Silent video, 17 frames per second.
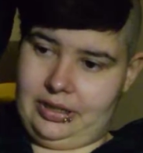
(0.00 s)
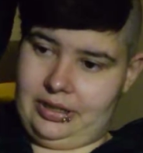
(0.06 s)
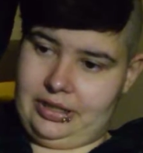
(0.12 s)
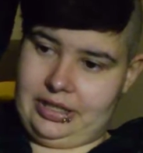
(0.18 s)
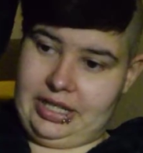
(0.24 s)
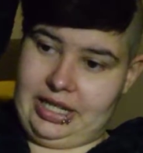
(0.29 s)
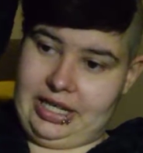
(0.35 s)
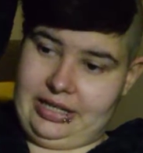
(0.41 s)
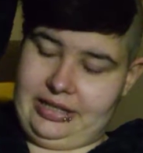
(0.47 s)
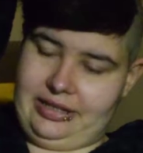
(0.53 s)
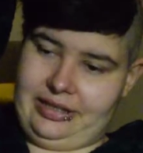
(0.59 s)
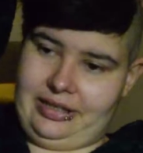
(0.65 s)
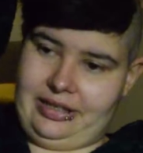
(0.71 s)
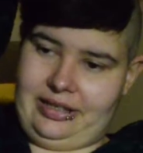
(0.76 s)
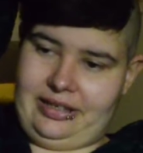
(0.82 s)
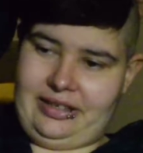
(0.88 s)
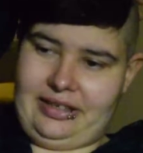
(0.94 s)
So
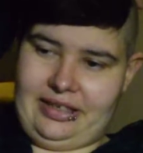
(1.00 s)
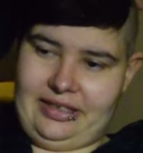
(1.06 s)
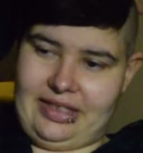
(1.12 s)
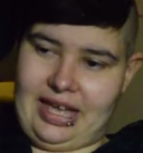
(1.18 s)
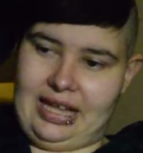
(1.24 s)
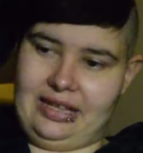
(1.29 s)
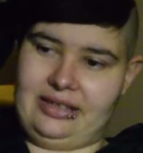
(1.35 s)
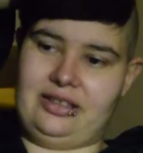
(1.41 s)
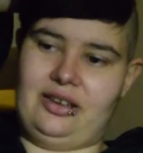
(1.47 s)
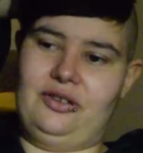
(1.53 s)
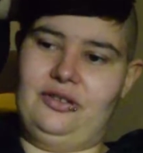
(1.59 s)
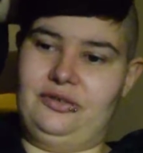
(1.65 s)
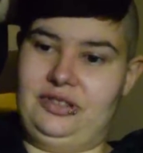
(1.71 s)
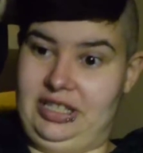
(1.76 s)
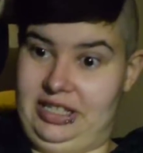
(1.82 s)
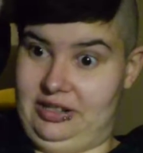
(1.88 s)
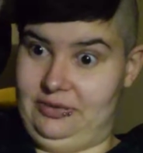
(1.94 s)
yes, that's a whole
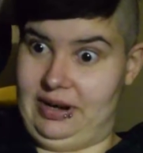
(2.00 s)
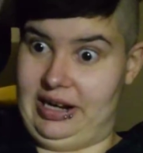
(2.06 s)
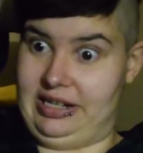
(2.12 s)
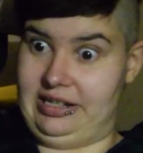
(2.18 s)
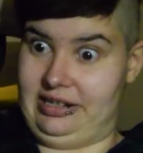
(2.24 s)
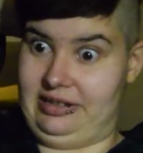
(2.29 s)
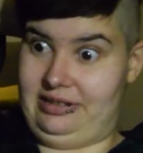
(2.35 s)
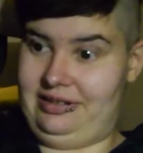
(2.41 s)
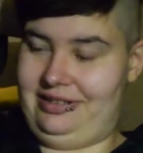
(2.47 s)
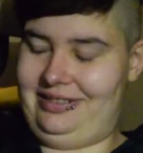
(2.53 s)
situation.